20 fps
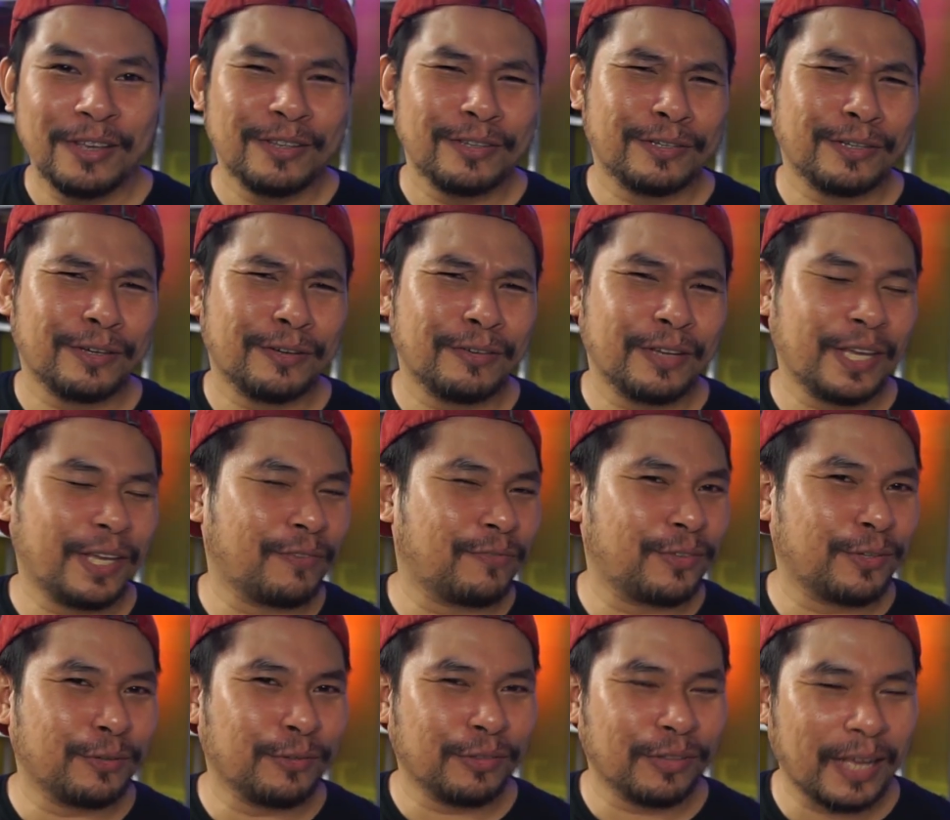So if
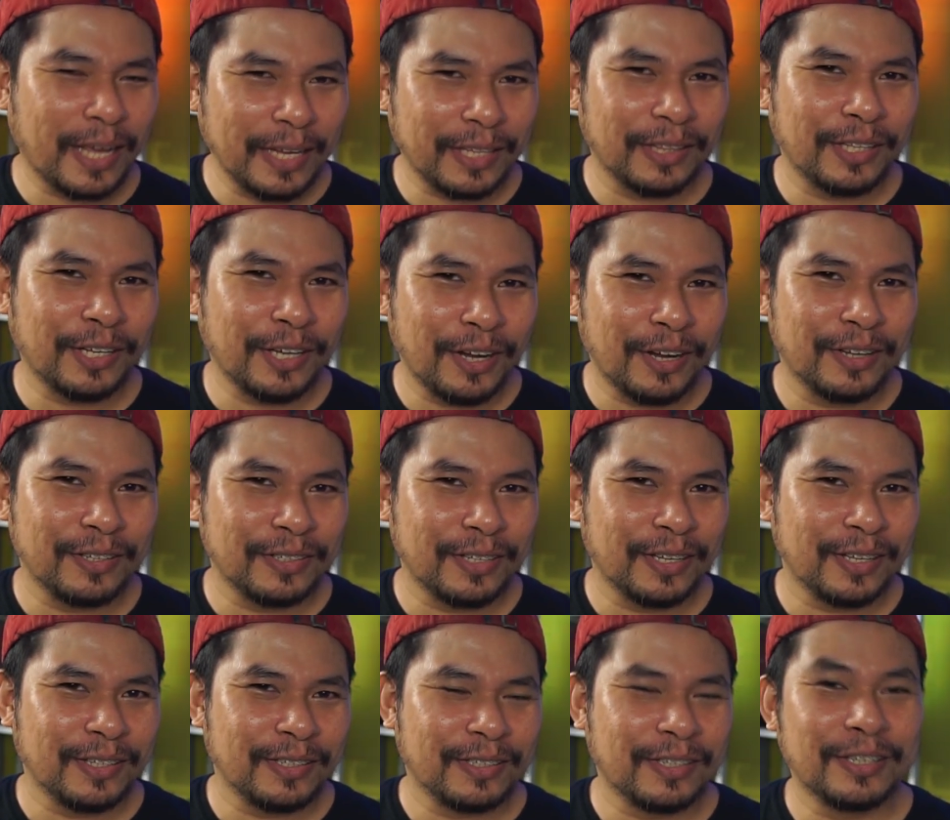you like the
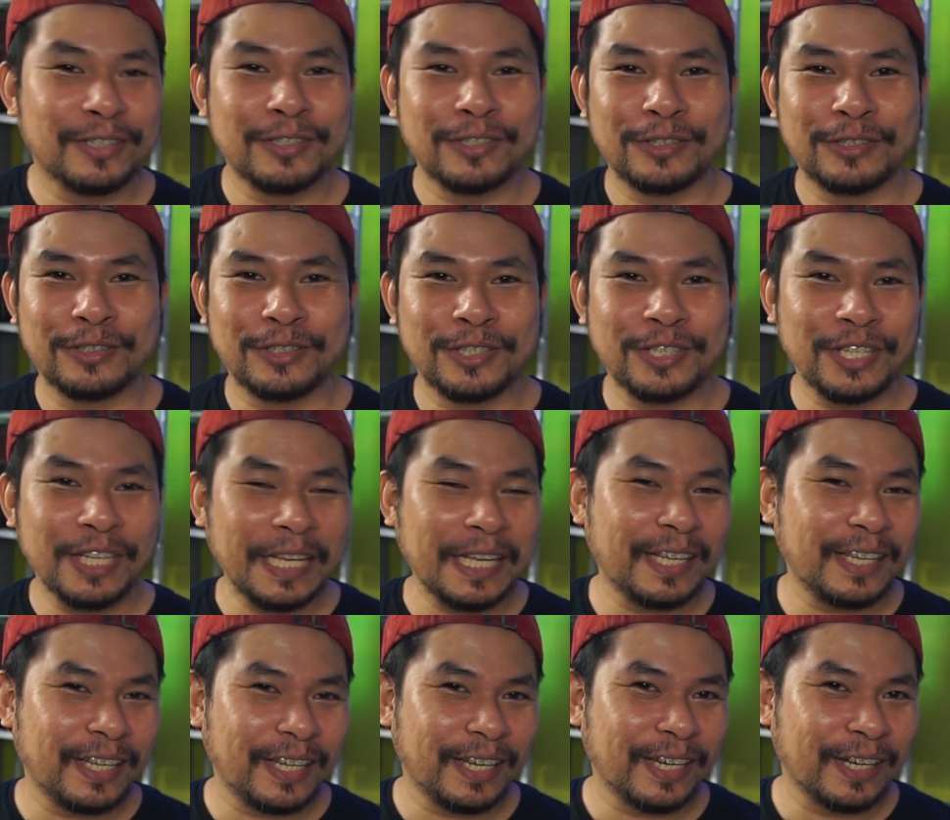content that you're
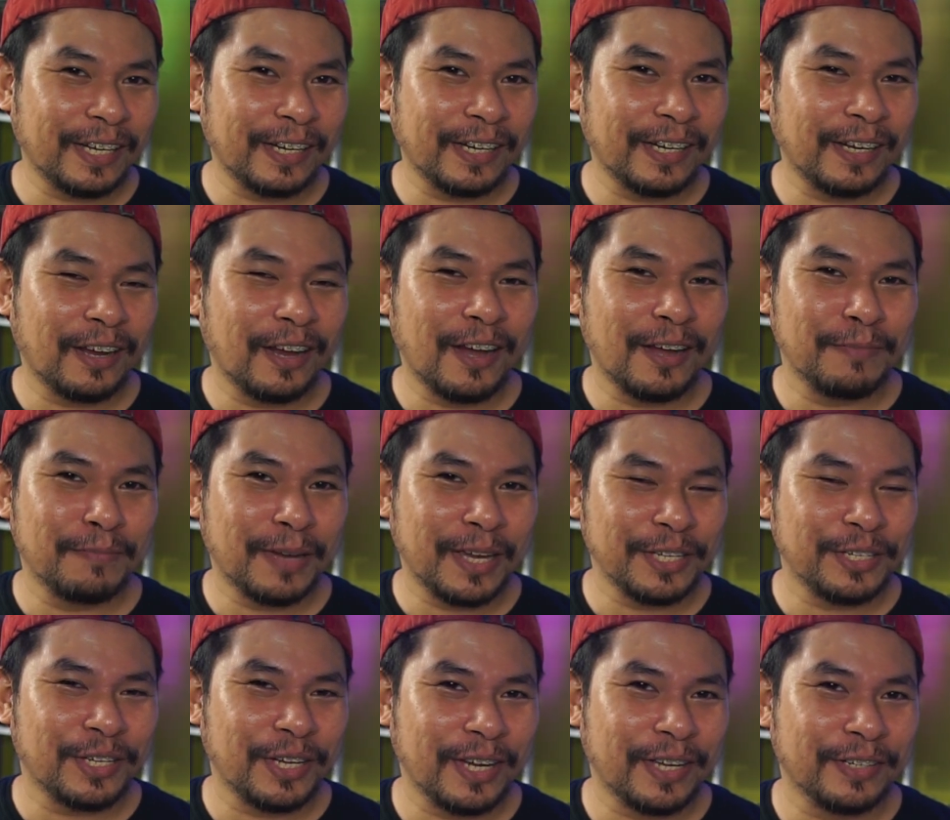seeing here on my
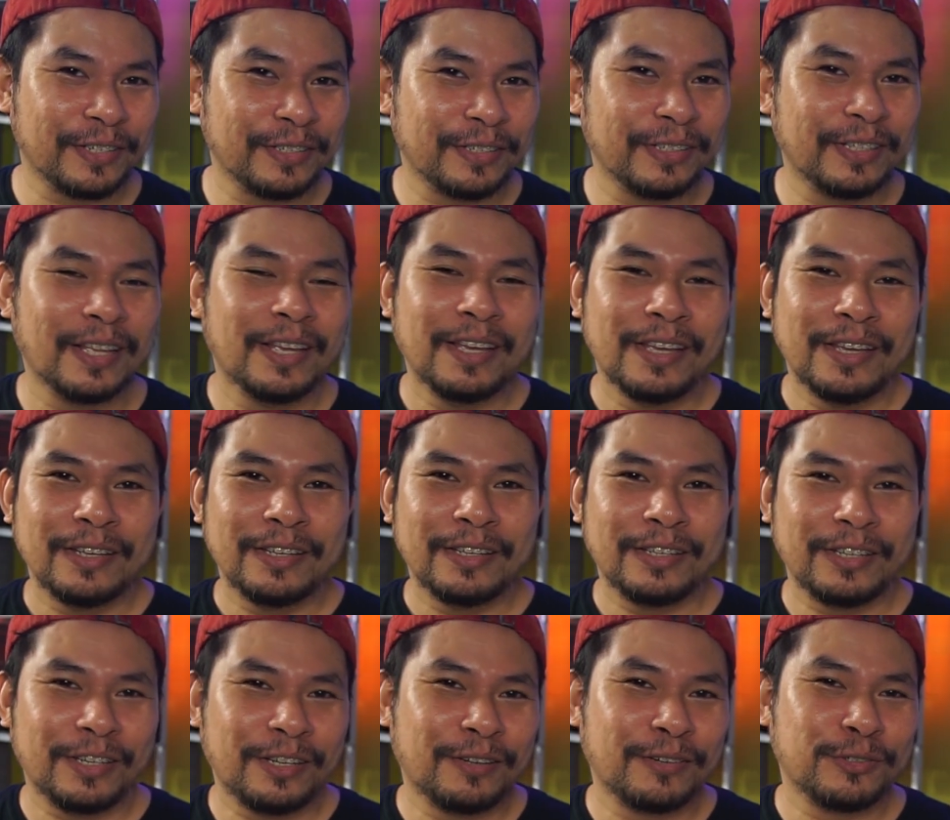channel,
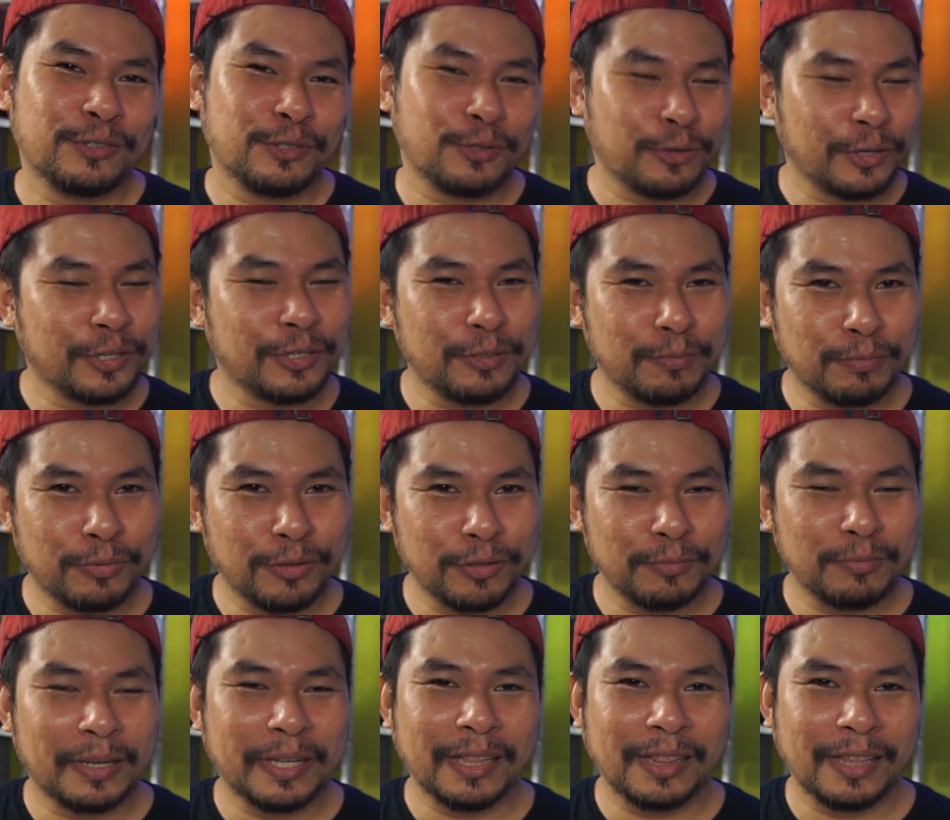you know, show your
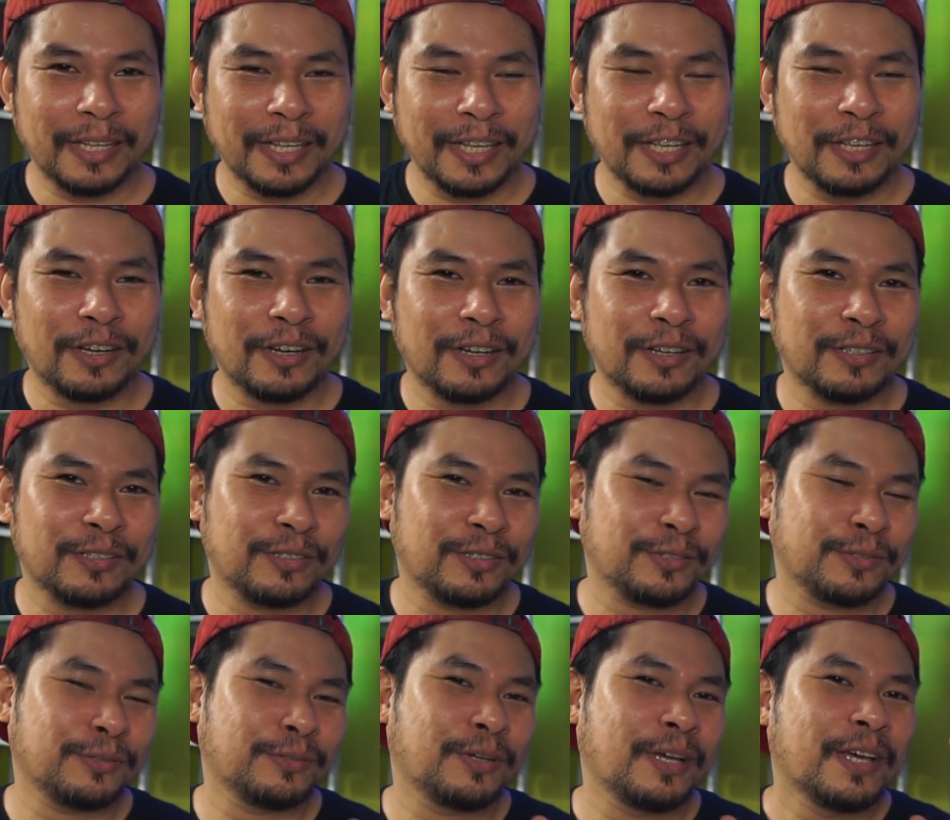support by clicking on
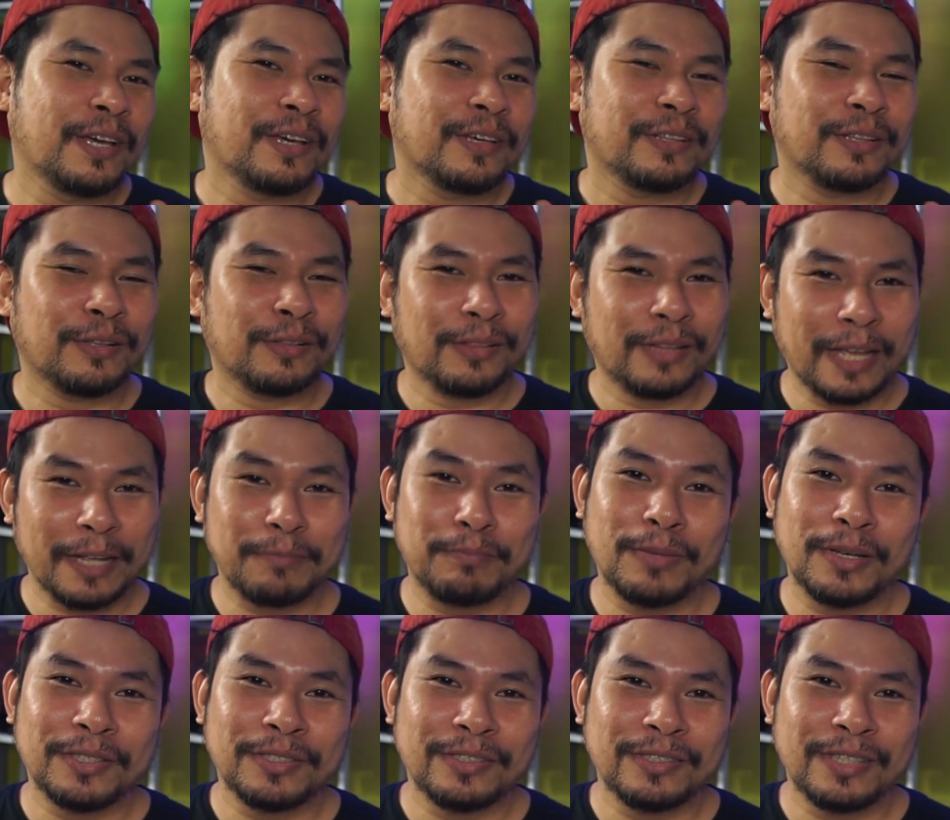to the like
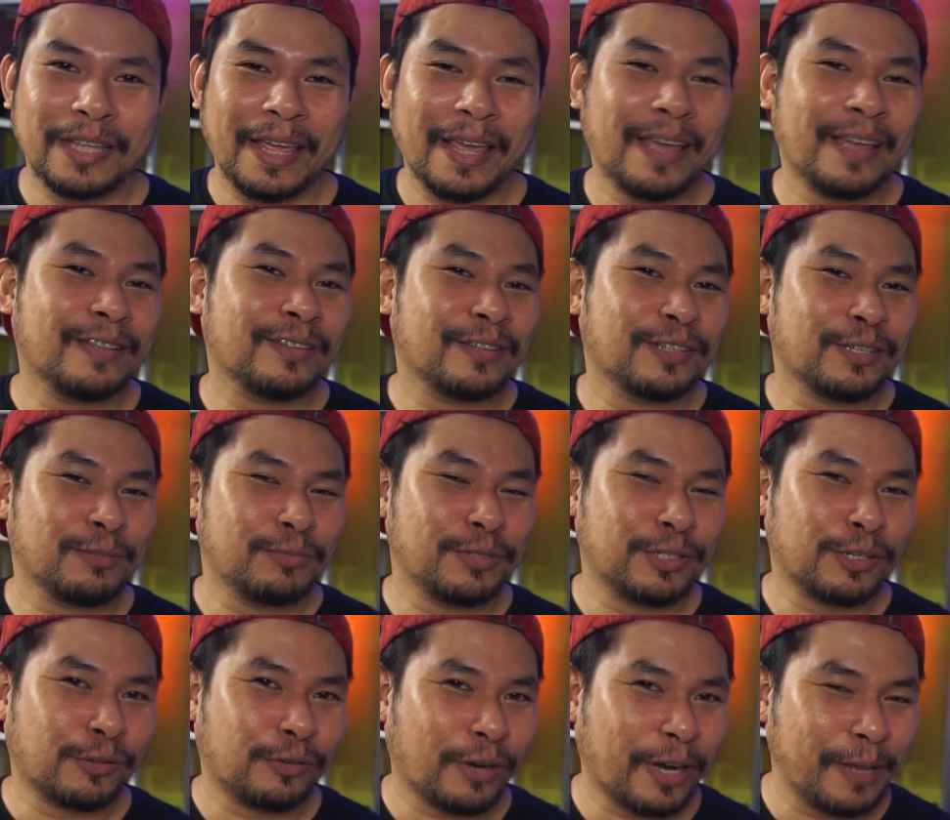button and the
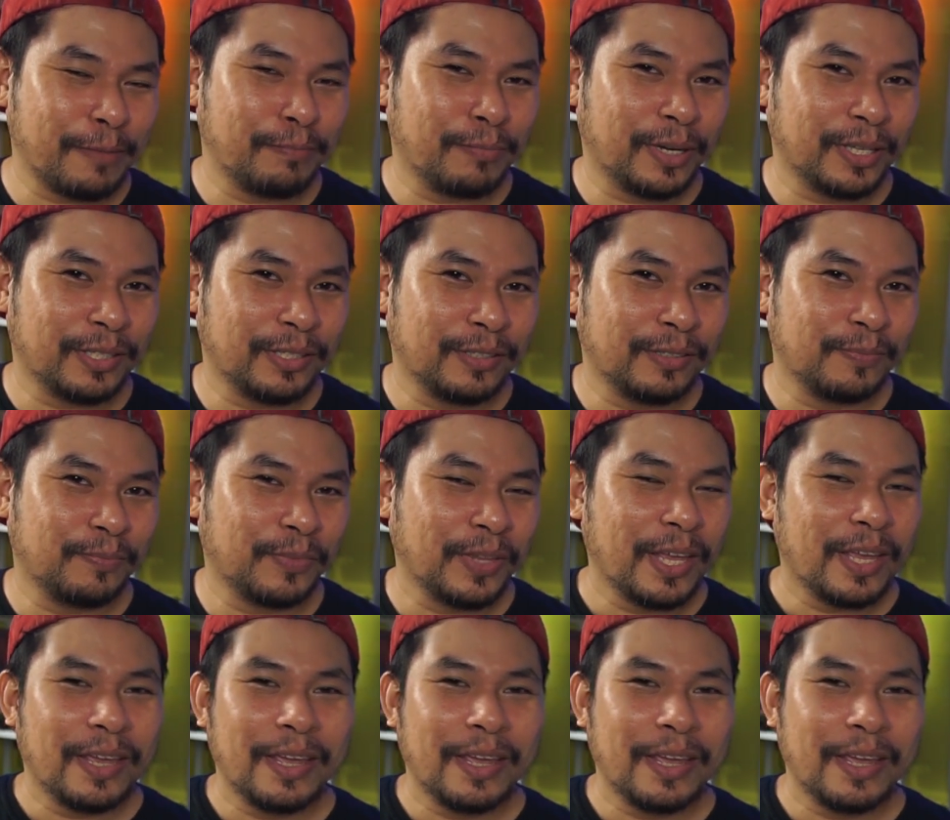subscribe button.